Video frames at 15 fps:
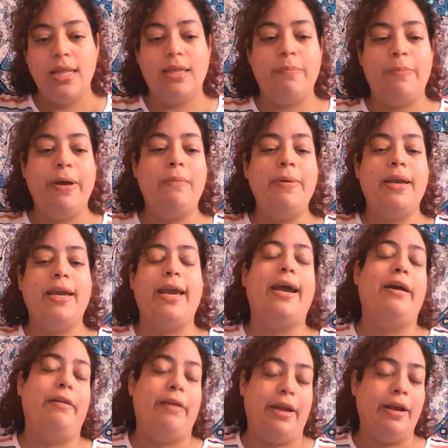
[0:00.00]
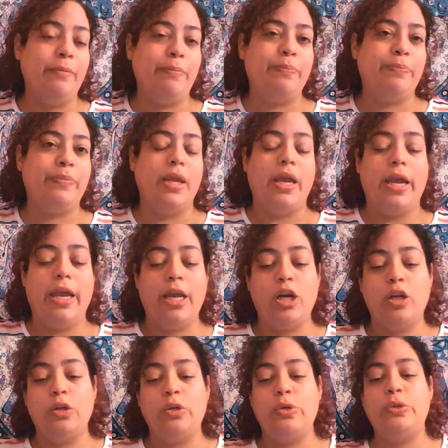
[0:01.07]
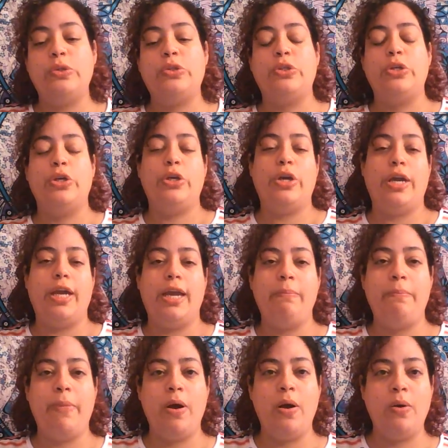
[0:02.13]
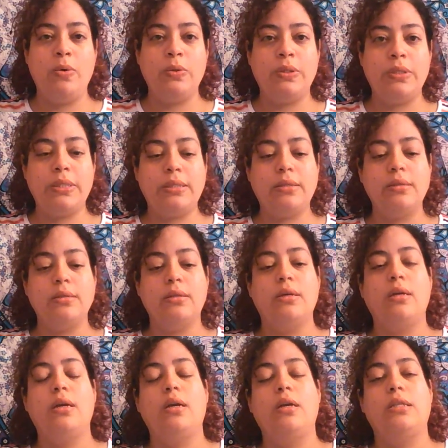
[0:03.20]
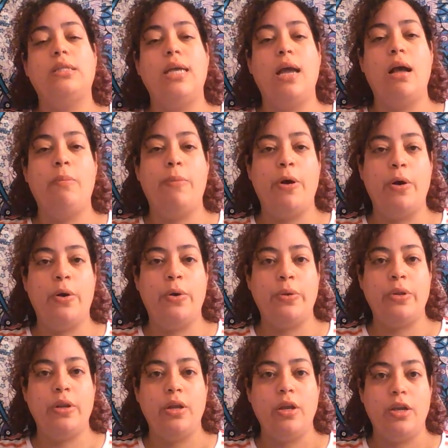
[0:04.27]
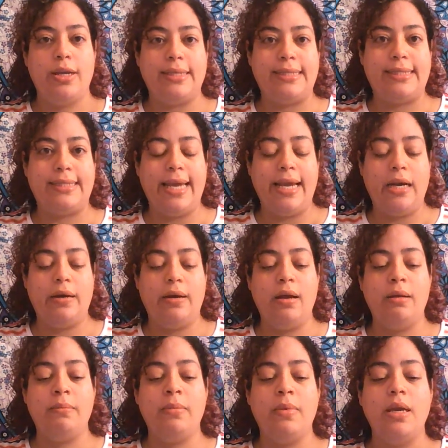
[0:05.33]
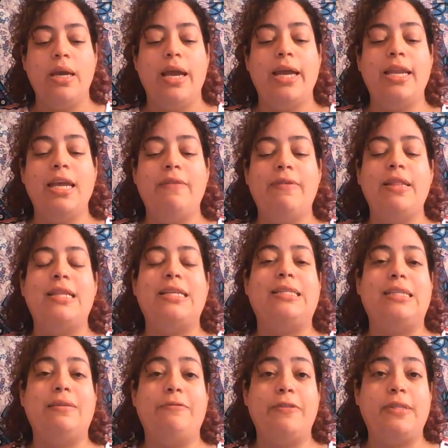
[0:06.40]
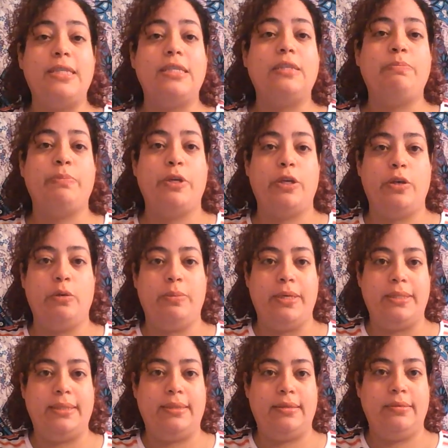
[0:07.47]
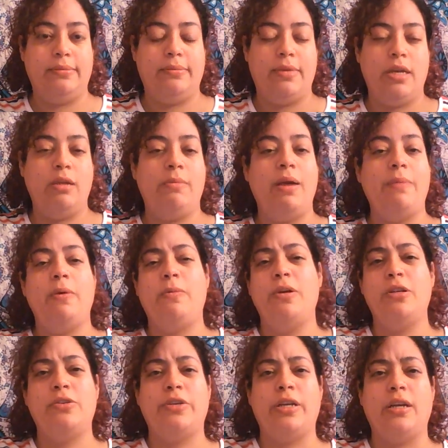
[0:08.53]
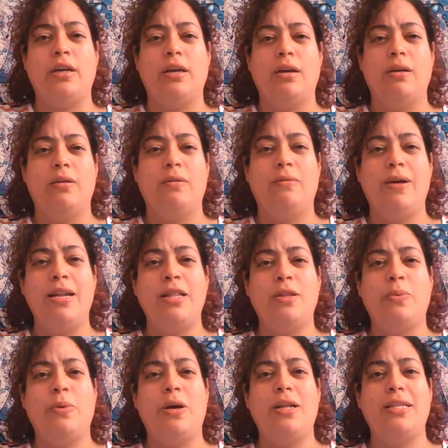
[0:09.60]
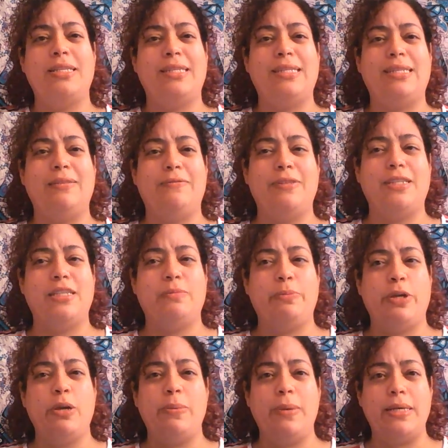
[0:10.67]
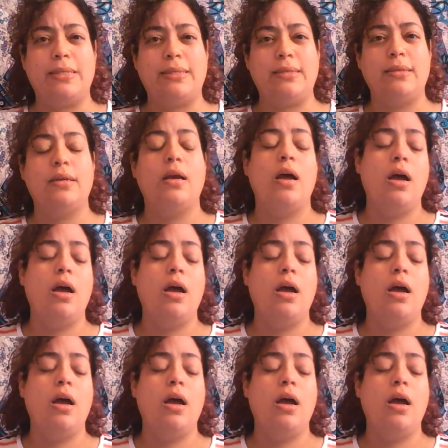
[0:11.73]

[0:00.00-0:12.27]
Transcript: The pelvic area includes your hip bones, tailbone, your sacrum, and even the symphysis pubis. And you might be wondering, what in the world is the symphysis pubis?